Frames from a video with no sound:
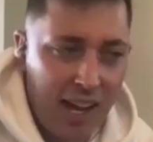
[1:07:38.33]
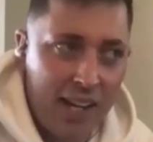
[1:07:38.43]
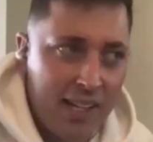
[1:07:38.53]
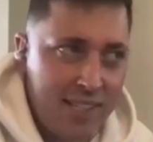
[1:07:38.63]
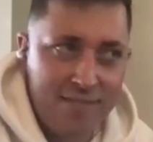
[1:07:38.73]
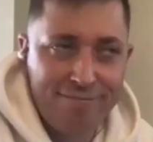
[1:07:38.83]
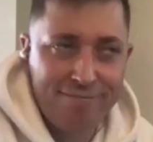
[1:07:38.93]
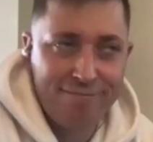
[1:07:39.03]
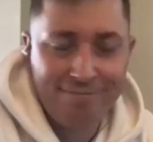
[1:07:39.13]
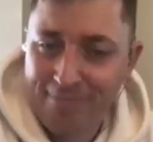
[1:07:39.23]
It's
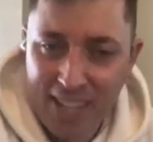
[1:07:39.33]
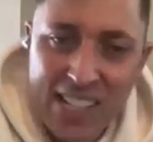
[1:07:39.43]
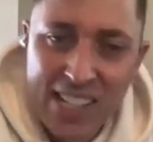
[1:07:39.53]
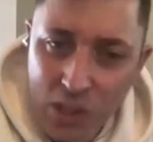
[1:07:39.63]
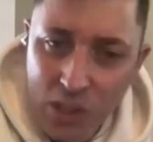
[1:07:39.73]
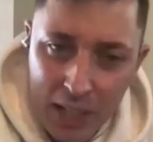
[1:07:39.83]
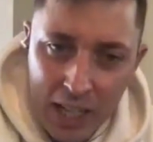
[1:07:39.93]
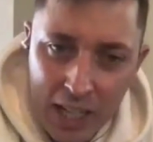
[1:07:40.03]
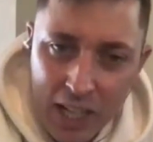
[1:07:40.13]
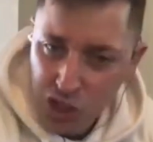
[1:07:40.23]
unbelievable.
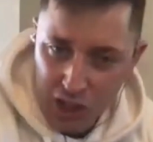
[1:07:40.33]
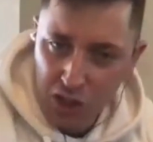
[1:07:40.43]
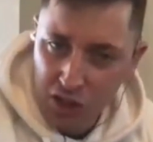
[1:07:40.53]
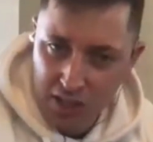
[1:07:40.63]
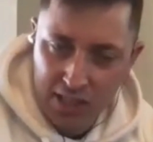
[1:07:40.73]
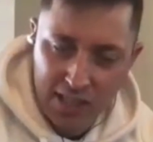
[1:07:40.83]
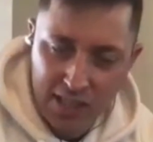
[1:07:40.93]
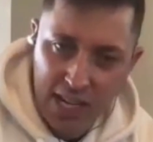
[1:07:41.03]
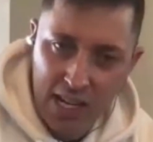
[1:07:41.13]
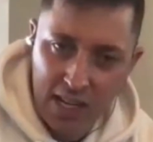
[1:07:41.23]
She doesn't
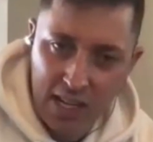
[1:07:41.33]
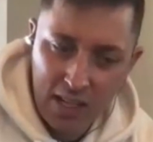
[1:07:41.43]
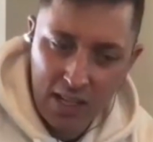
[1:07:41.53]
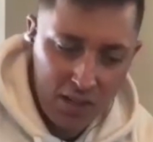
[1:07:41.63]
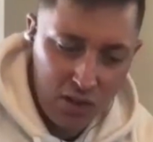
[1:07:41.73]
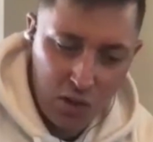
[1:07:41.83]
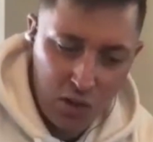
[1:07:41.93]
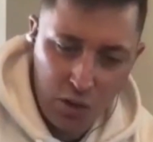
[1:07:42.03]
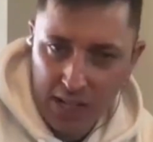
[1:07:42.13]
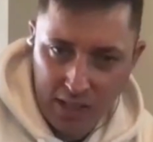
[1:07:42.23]
see the
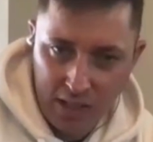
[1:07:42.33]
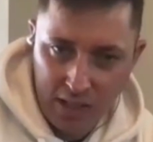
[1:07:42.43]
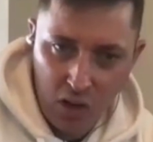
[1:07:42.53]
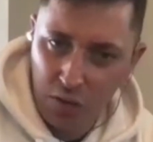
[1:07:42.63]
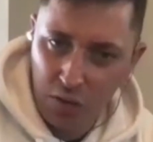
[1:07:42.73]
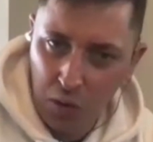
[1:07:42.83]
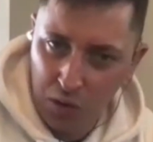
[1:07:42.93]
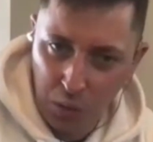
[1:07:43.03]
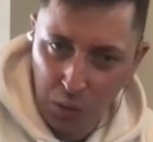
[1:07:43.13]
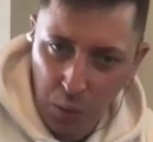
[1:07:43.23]
reason of going to
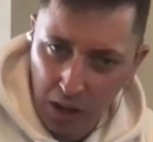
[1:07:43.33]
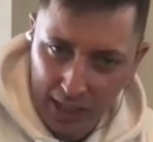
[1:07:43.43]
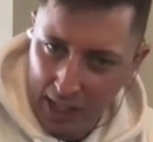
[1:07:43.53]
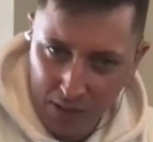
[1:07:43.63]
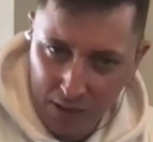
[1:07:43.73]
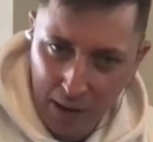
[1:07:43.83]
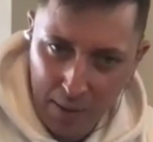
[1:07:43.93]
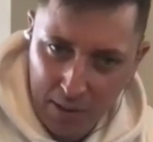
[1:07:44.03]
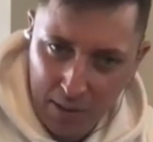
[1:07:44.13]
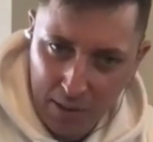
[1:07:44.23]
work and leaving your
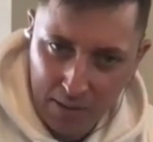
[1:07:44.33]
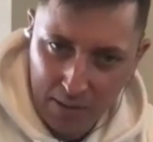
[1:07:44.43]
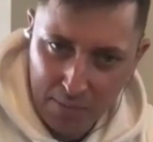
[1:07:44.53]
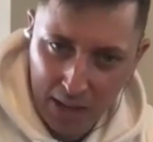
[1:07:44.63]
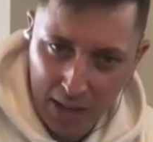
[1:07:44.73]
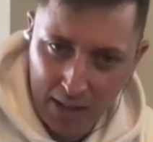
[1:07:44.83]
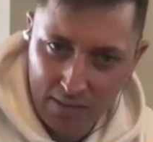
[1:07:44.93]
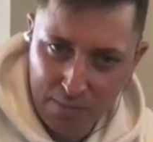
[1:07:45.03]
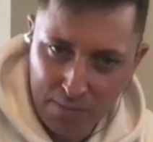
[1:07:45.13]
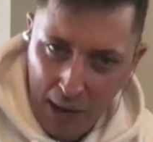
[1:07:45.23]
family
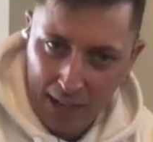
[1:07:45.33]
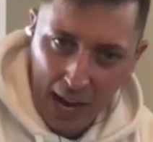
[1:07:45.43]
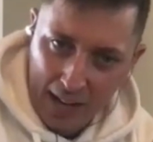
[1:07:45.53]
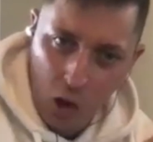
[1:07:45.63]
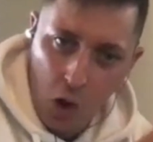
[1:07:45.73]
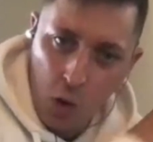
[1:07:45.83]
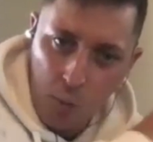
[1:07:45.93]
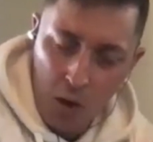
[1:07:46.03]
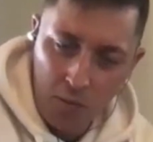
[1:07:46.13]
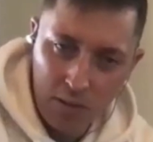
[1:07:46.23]
back at
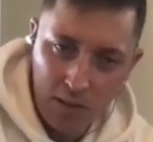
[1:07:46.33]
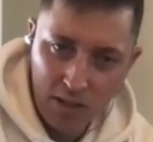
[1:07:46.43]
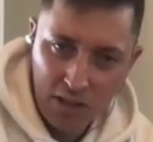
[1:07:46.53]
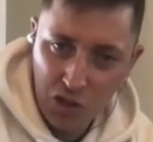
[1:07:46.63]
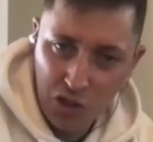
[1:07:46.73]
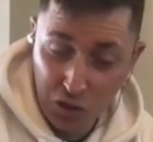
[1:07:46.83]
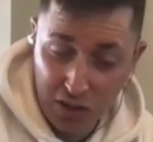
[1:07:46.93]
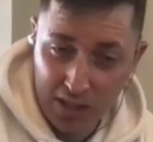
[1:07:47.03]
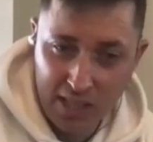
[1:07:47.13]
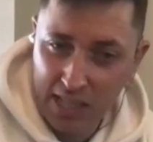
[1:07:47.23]
home. She
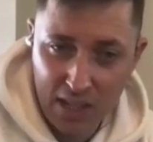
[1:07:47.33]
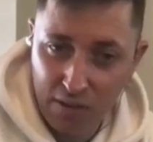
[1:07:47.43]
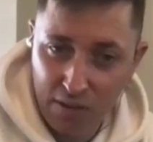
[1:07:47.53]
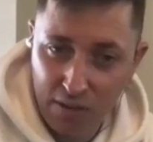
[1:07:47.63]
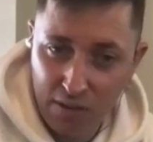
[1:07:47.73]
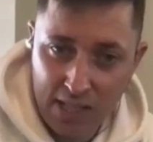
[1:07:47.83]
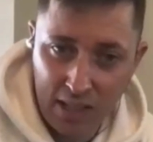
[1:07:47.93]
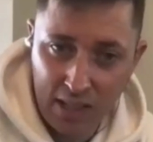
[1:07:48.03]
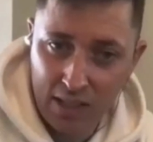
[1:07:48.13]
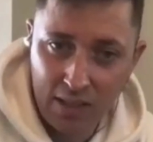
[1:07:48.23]
doesn't see the reasoning
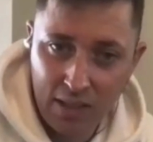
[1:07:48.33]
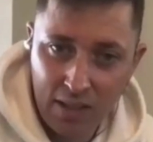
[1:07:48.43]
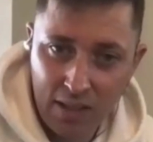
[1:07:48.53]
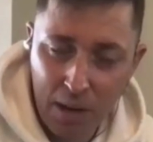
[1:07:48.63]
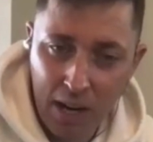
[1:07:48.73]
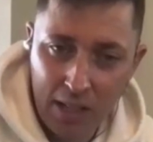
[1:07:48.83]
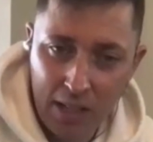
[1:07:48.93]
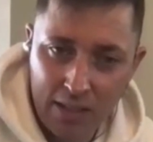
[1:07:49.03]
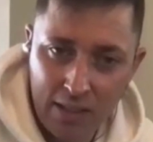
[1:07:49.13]
behind it. Uh-huh.